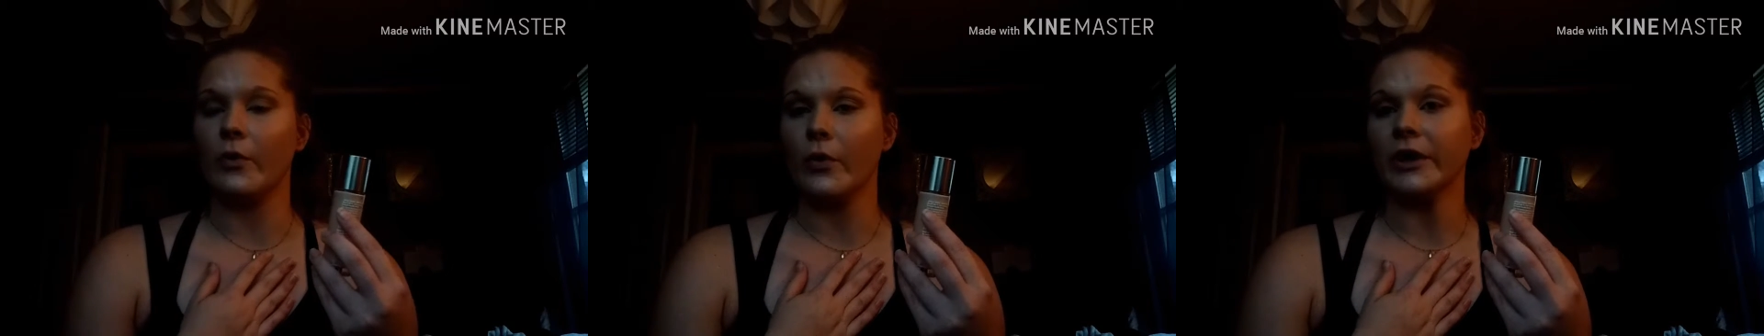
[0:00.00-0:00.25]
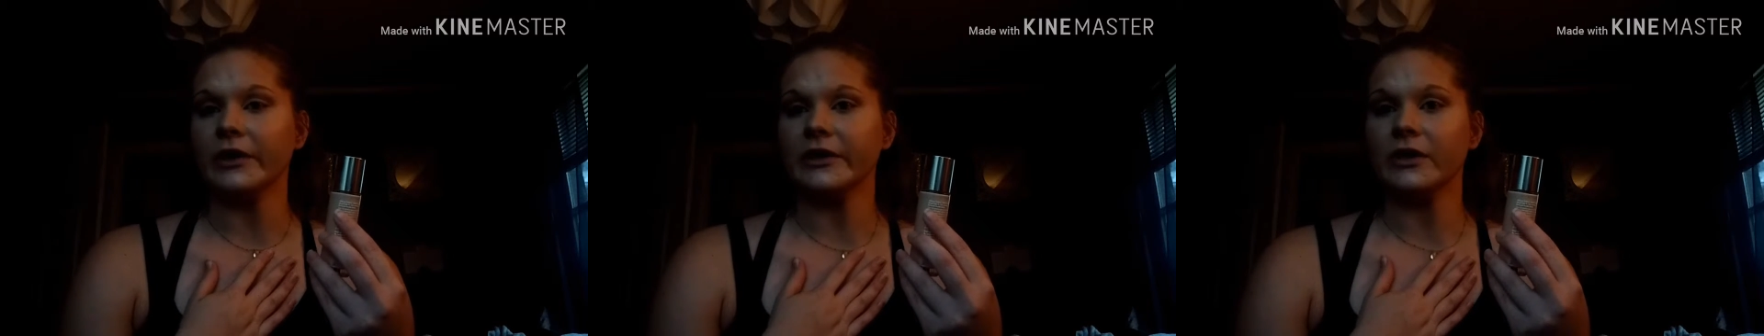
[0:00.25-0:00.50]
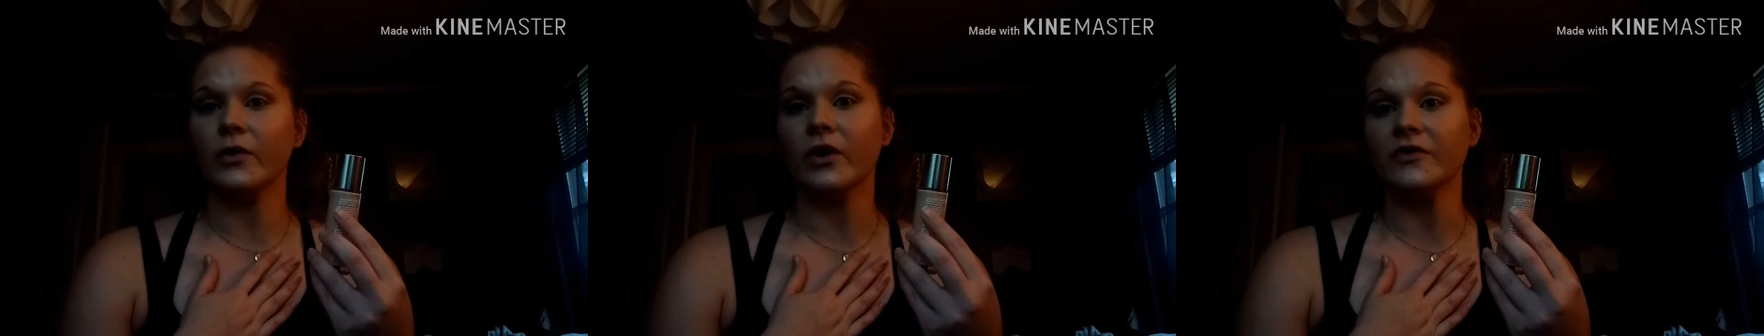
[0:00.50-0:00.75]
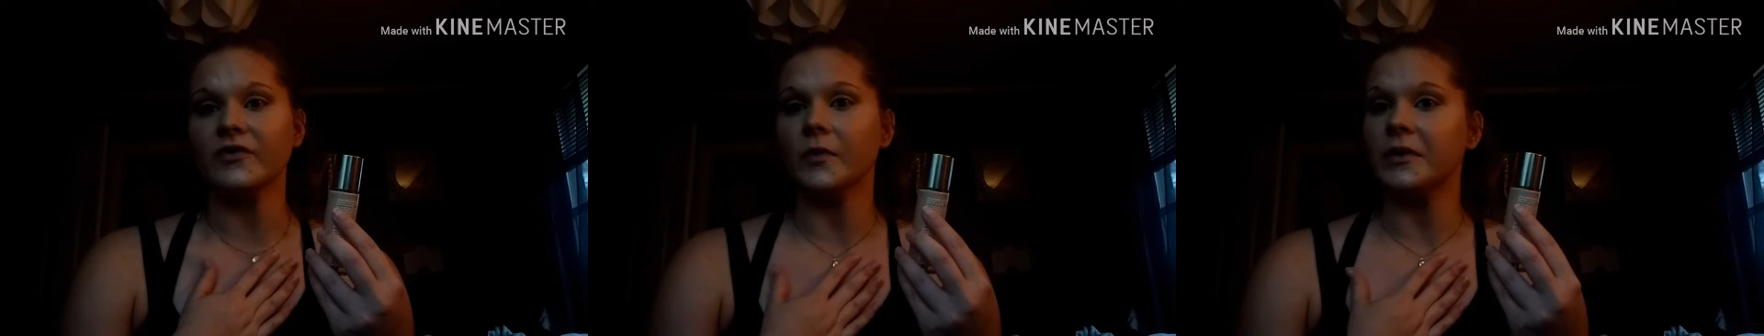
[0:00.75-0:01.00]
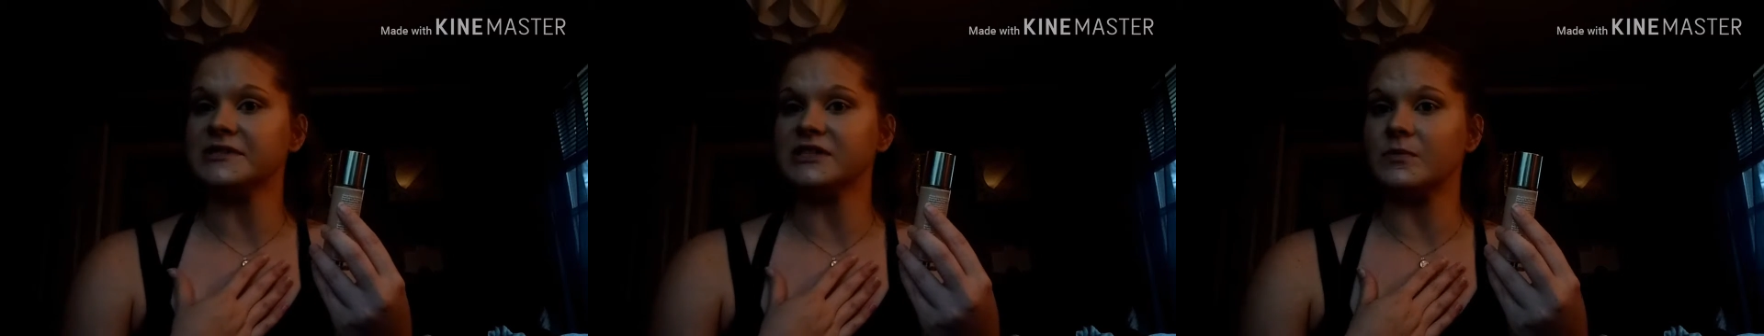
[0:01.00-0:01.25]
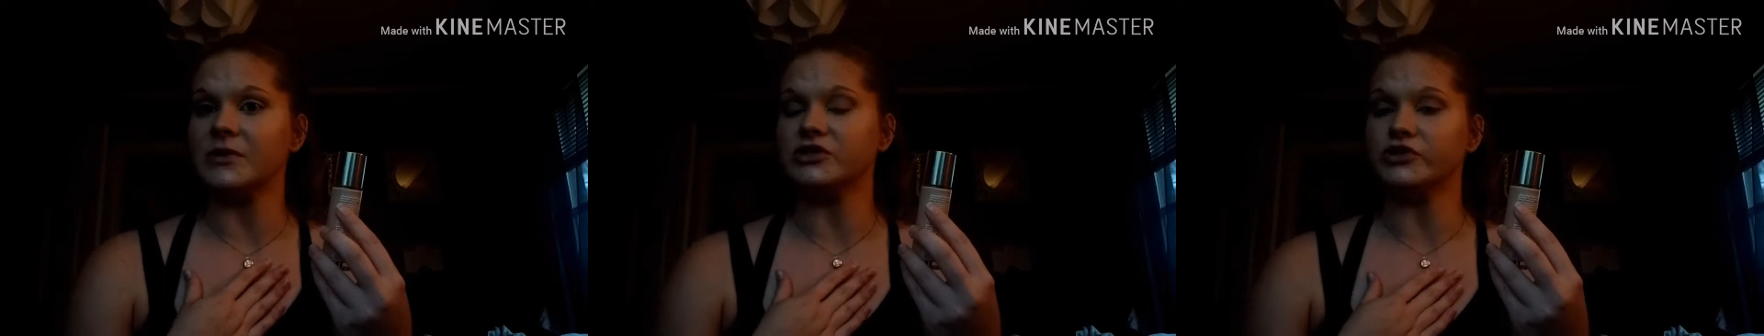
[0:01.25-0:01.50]
oily or if it wants
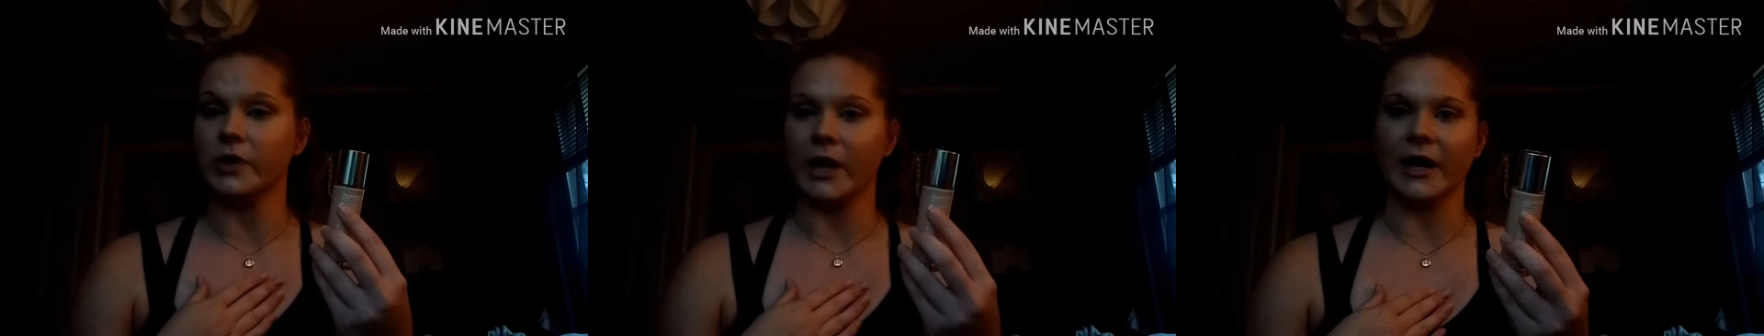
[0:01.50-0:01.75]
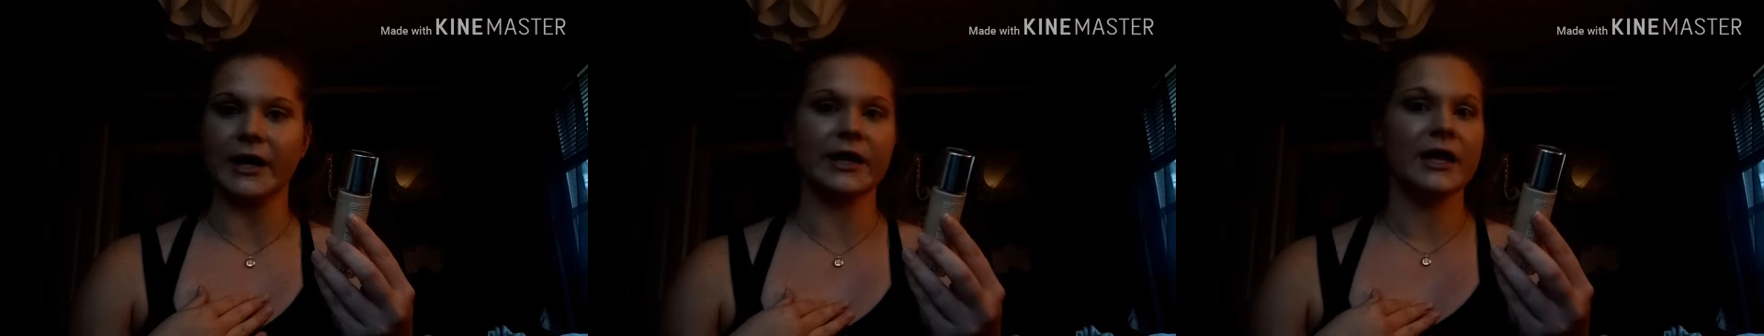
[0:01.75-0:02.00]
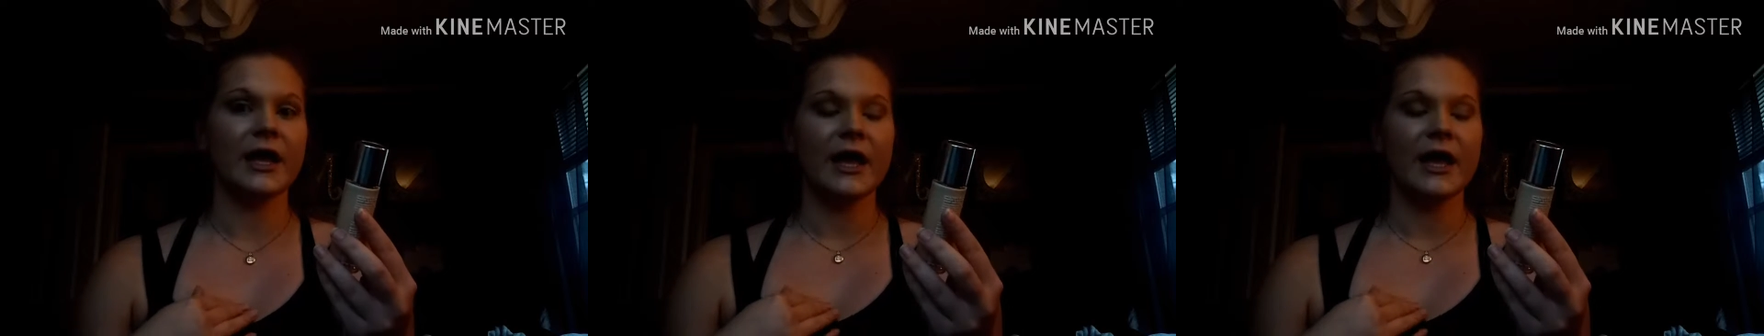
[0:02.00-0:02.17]
to be dry.